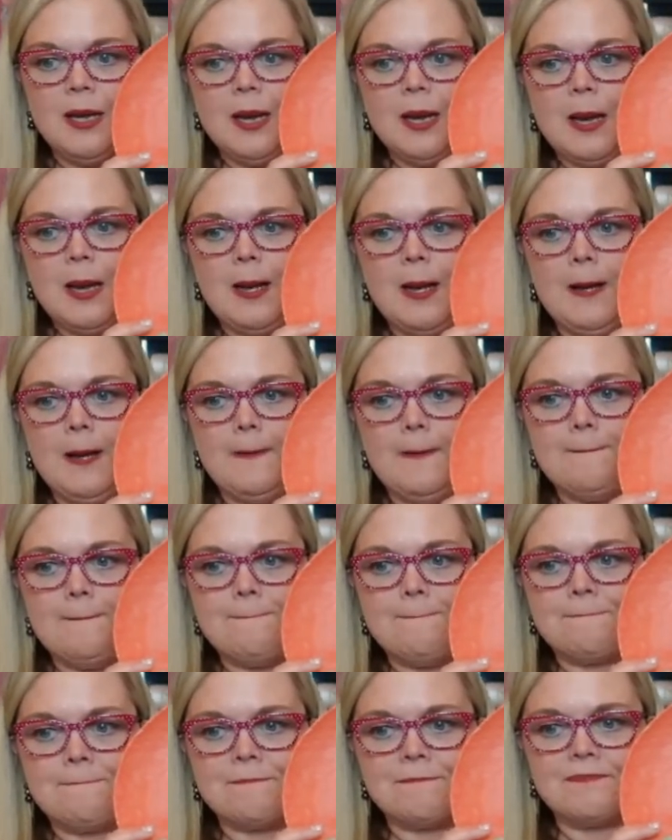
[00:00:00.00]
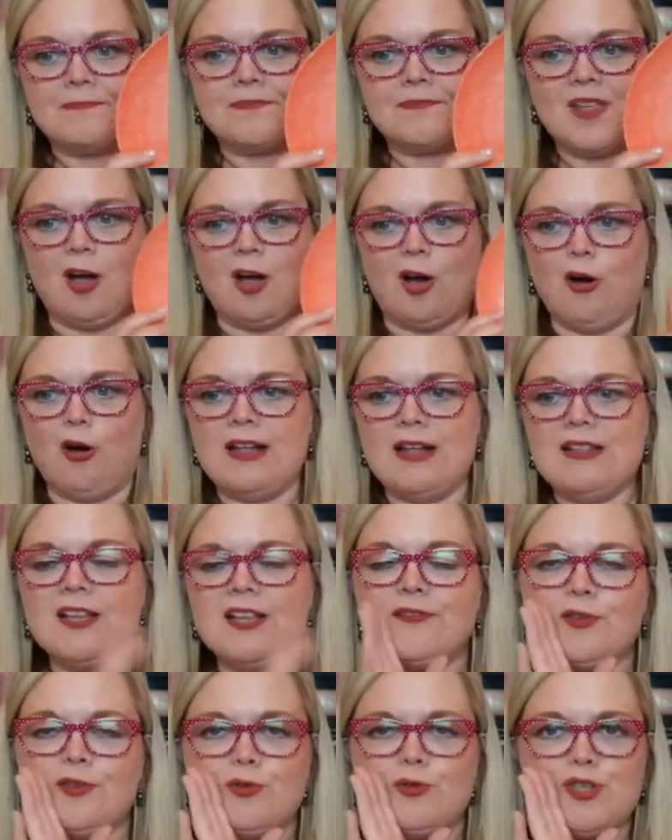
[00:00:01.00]
Um, oh, I love
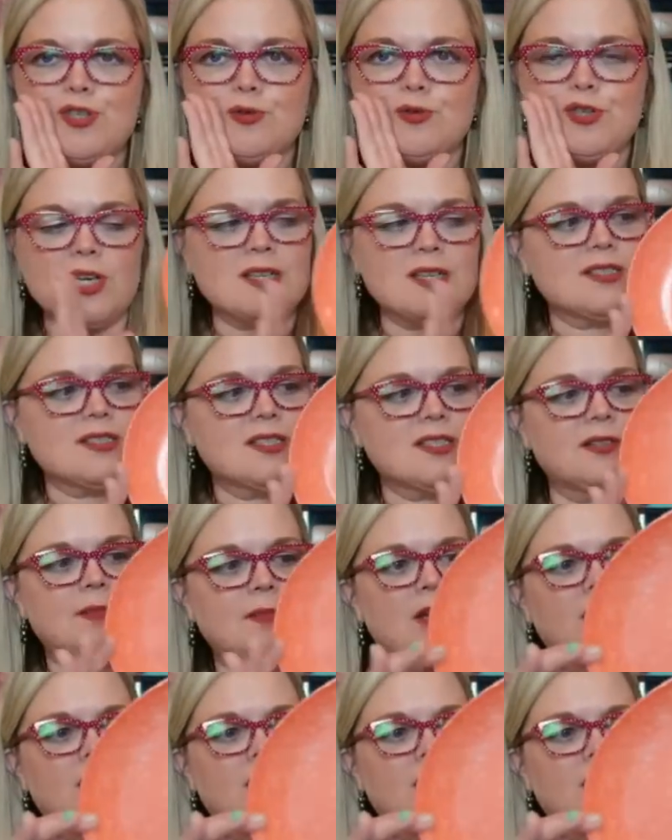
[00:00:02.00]
you too, Jocelyn.